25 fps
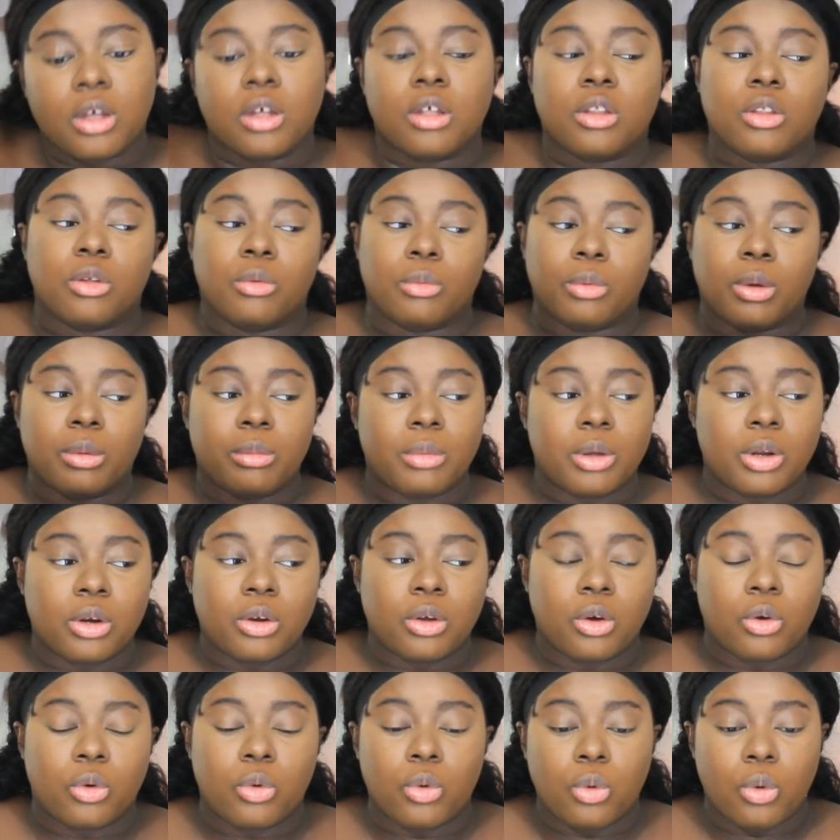the women
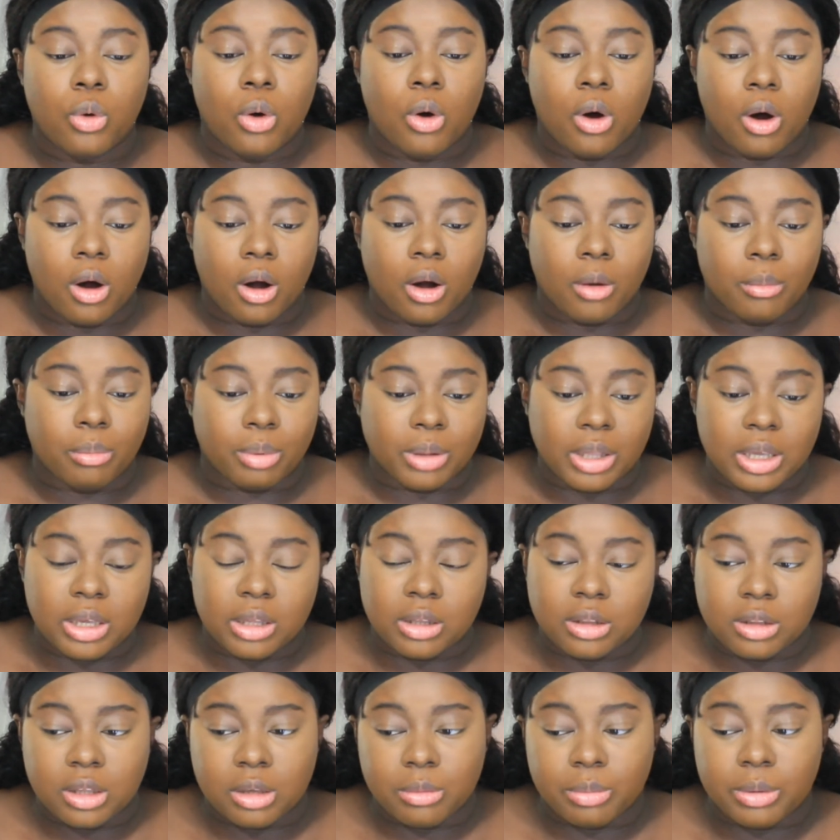who are
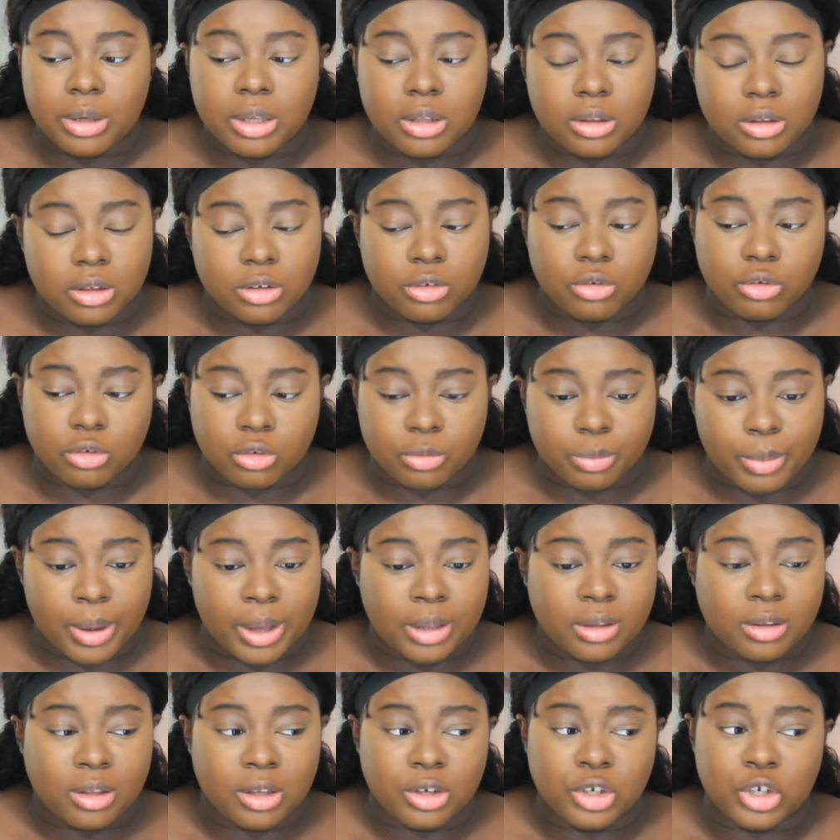blatantly being
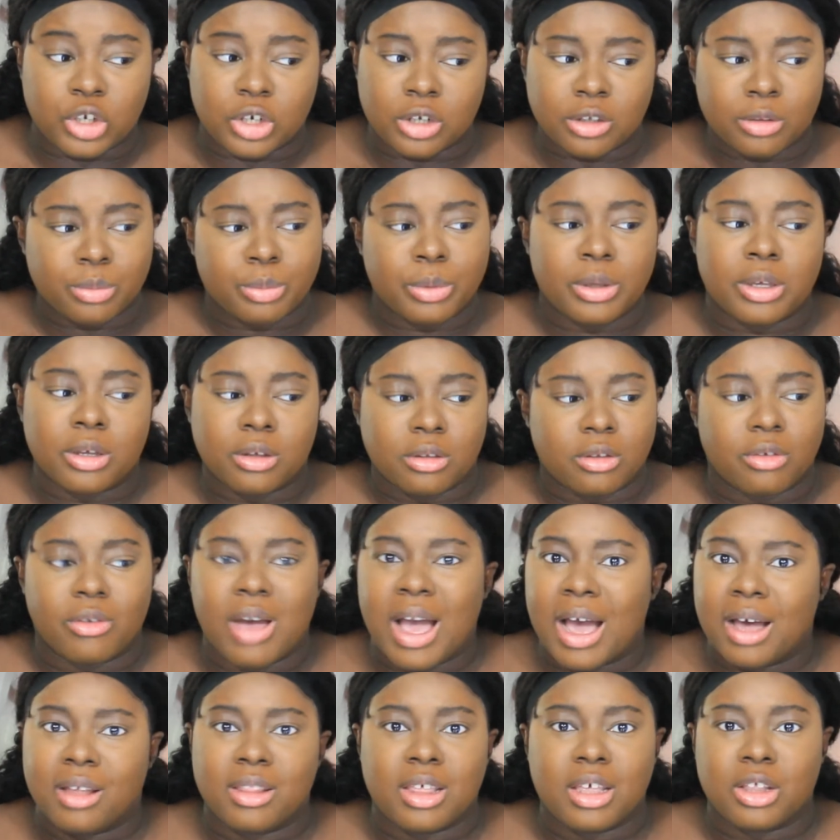disrespected just because of
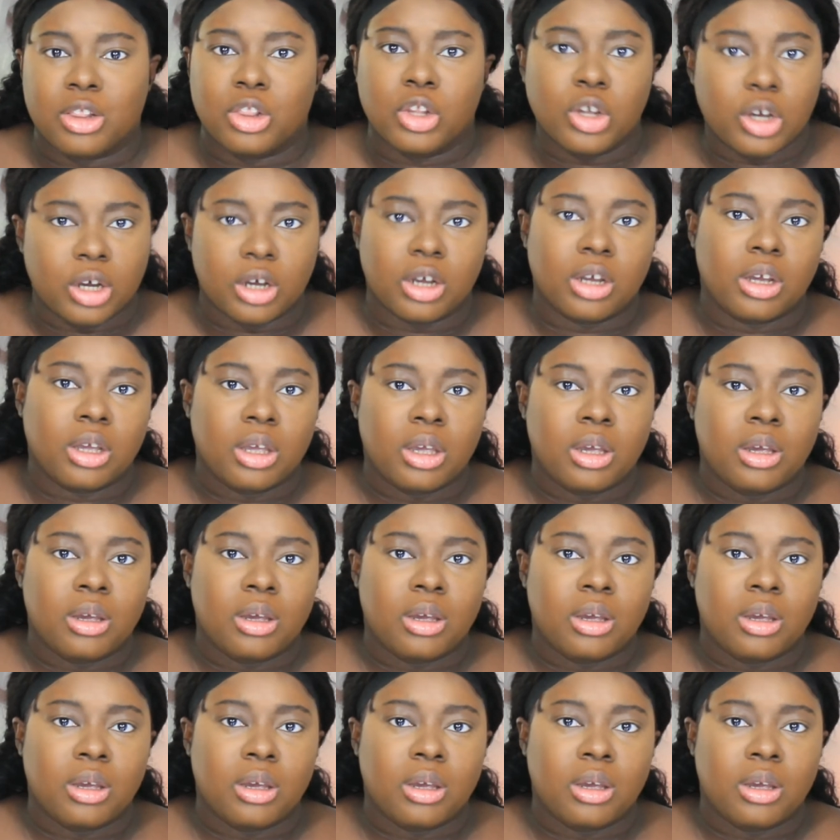how they look.